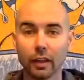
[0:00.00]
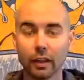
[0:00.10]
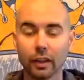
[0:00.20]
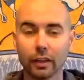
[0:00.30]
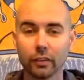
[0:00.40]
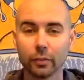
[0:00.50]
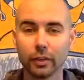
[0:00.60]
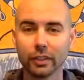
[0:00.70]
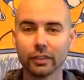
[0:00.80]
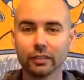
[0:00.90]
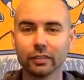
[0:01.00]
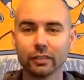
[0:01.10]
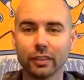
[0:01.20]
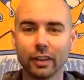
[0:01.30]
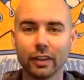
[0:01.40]
Hey everybody,
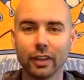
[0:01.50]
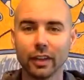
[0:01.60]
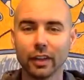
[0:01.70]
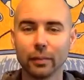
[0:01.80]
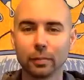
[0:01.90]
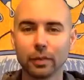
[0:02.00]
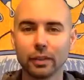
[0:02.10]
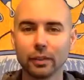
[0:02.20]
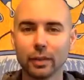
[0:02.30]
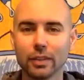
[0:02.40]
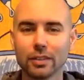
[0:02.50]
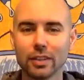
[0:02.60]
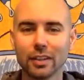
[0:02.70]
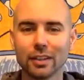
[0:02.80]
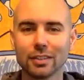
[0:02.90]
happy
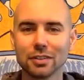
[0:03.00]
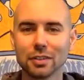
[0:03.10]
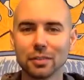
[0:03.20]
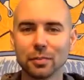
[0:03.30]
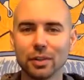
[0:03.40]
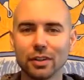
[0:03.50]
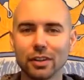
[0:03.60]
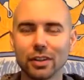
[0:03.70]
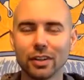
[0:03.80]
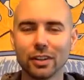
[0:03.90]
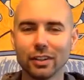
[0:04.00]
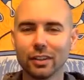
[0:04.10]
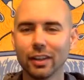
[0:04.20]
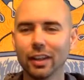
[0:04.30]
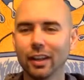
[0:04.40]
Wednesday. It's Nick Meador here.